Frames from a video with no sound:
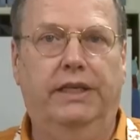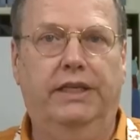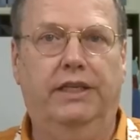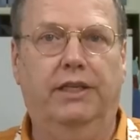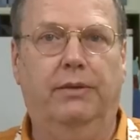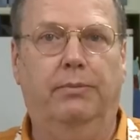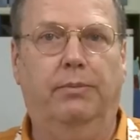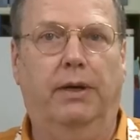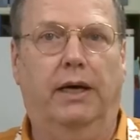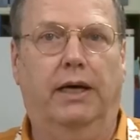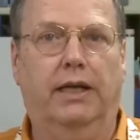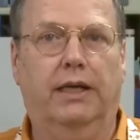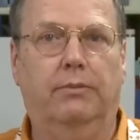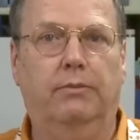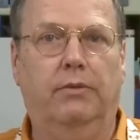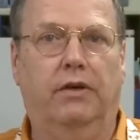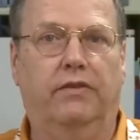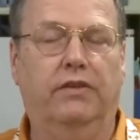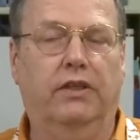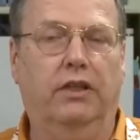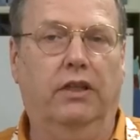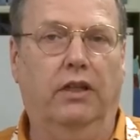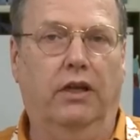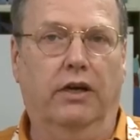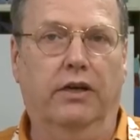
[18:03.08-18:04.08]
in the bottom
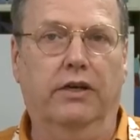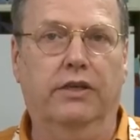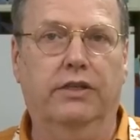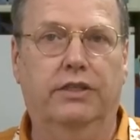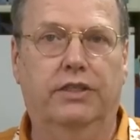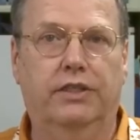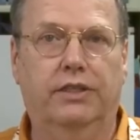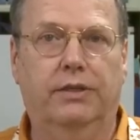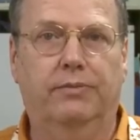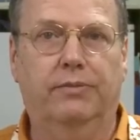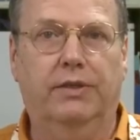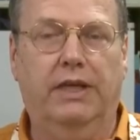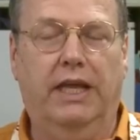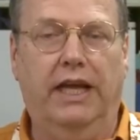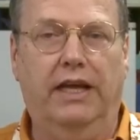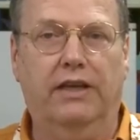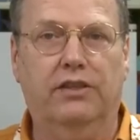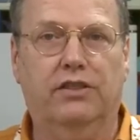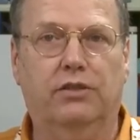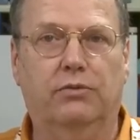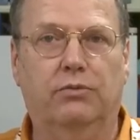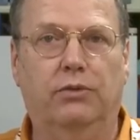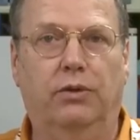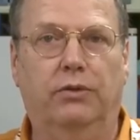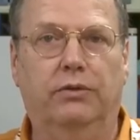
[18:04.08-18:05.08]
of a large
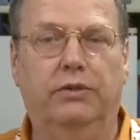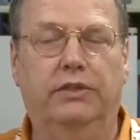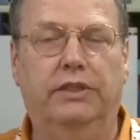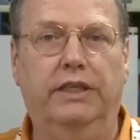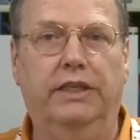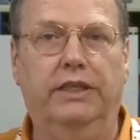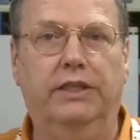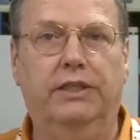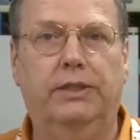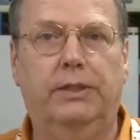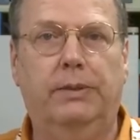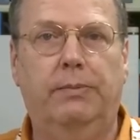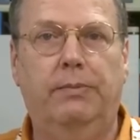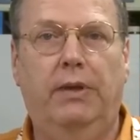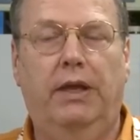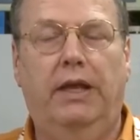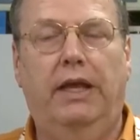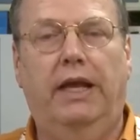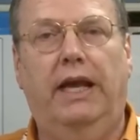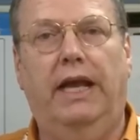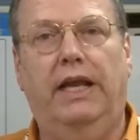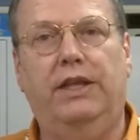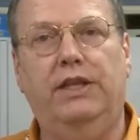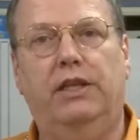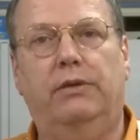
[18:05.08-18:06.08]
casserole dish
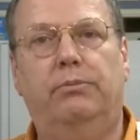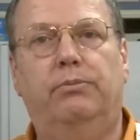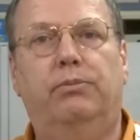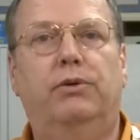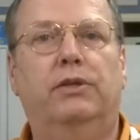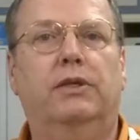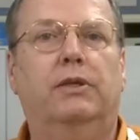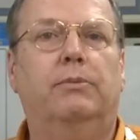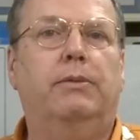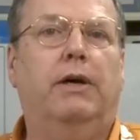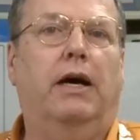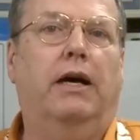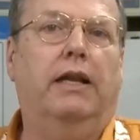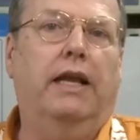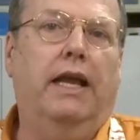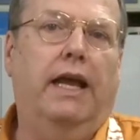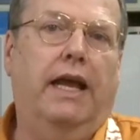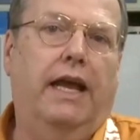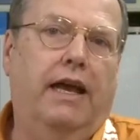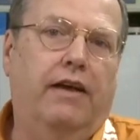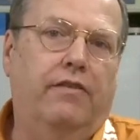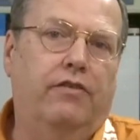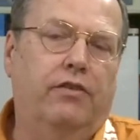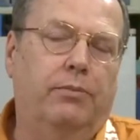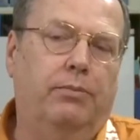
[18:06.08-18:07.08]
and then put about
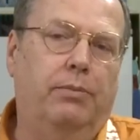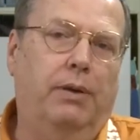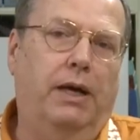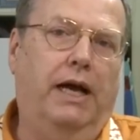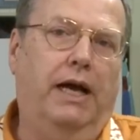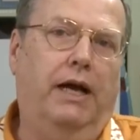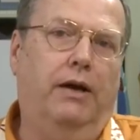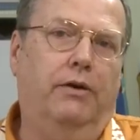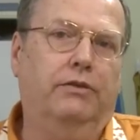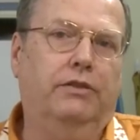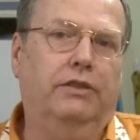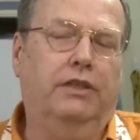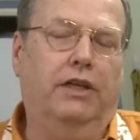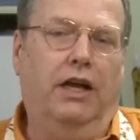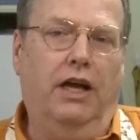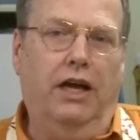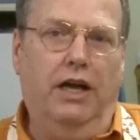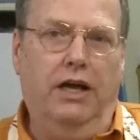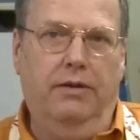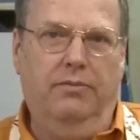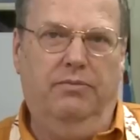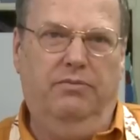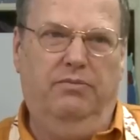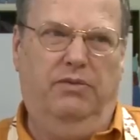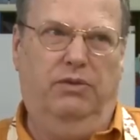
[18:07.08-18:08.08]
half a pound,
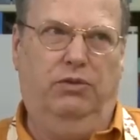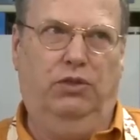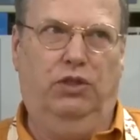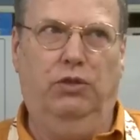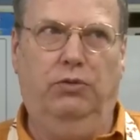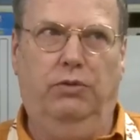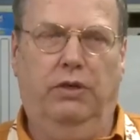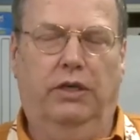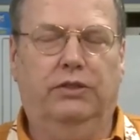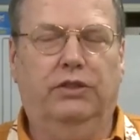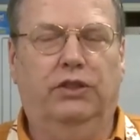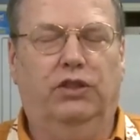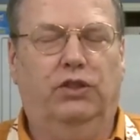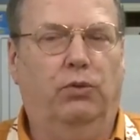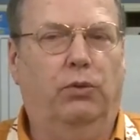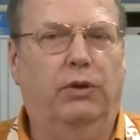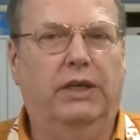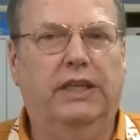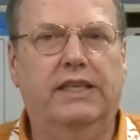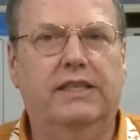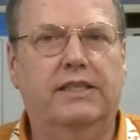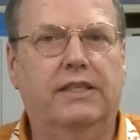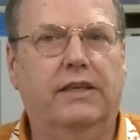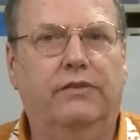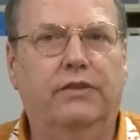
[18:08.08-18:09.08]
two hundred
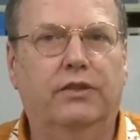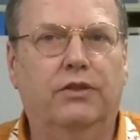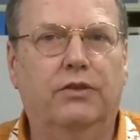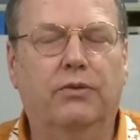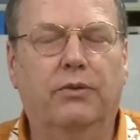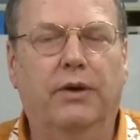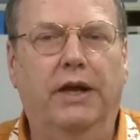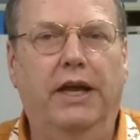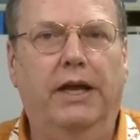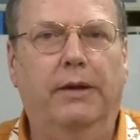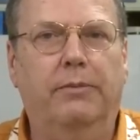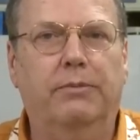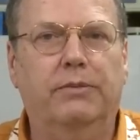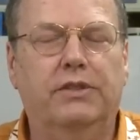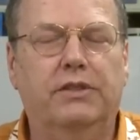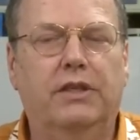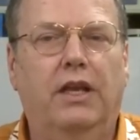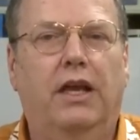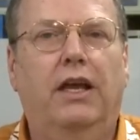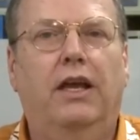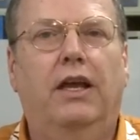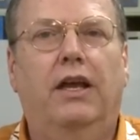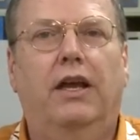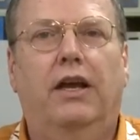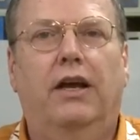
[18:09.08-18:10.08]
twenty-seven grams
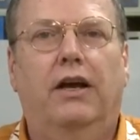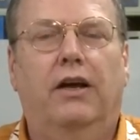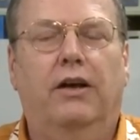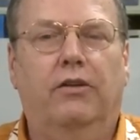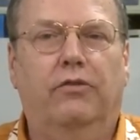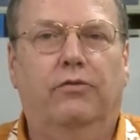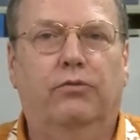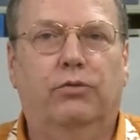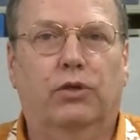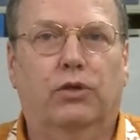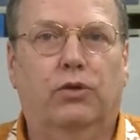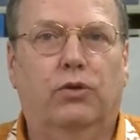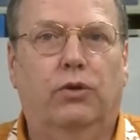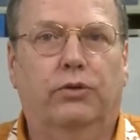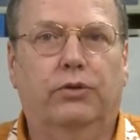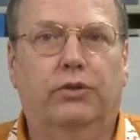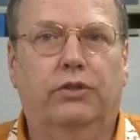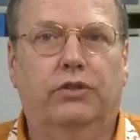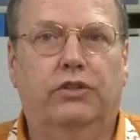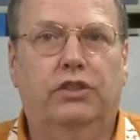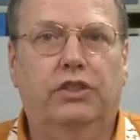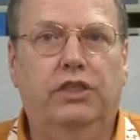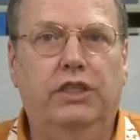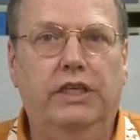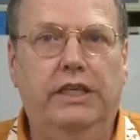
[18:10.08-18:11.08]
of
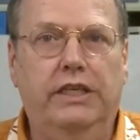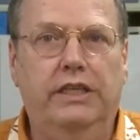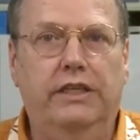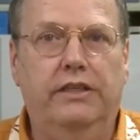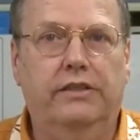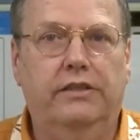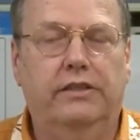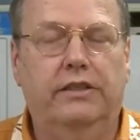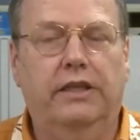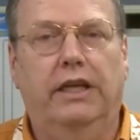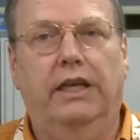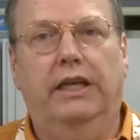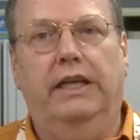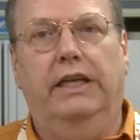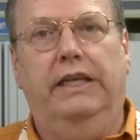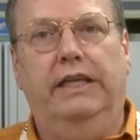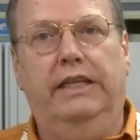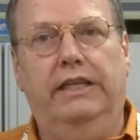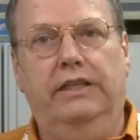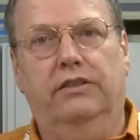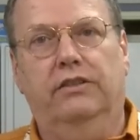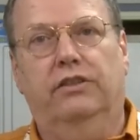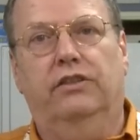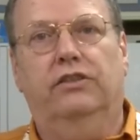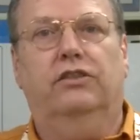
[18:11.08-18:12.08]
ricotta cheese
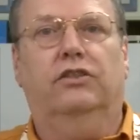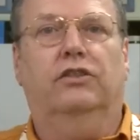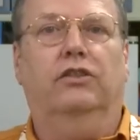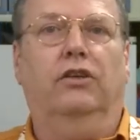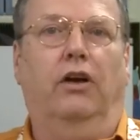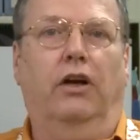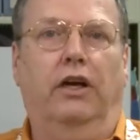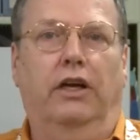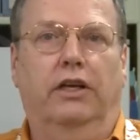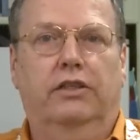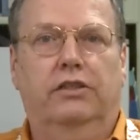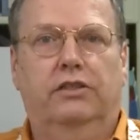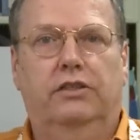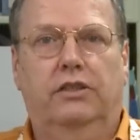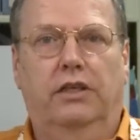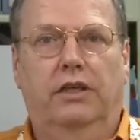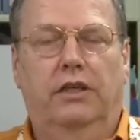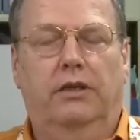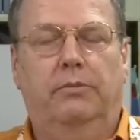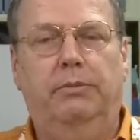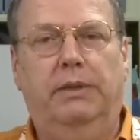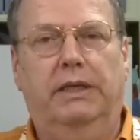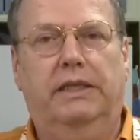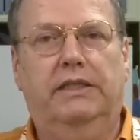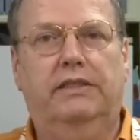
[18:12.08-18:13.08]
into the sauce,
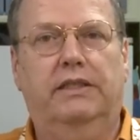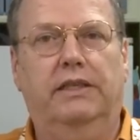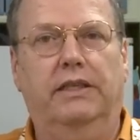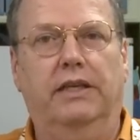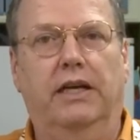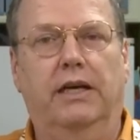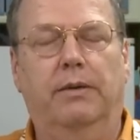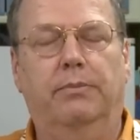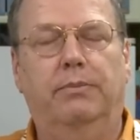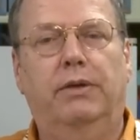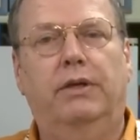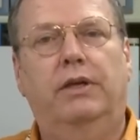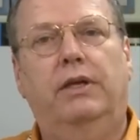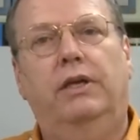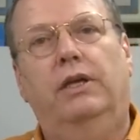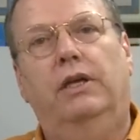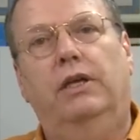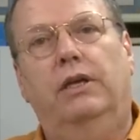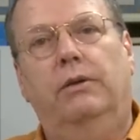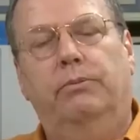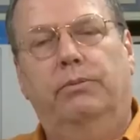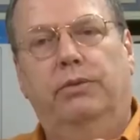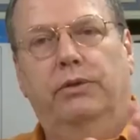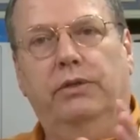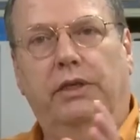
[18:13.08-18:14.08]
mix it up,
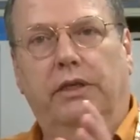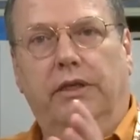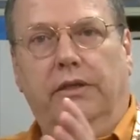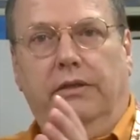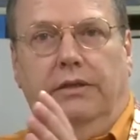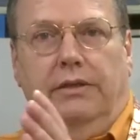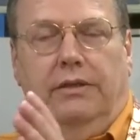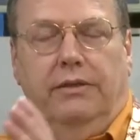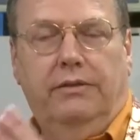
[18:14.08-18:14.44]
put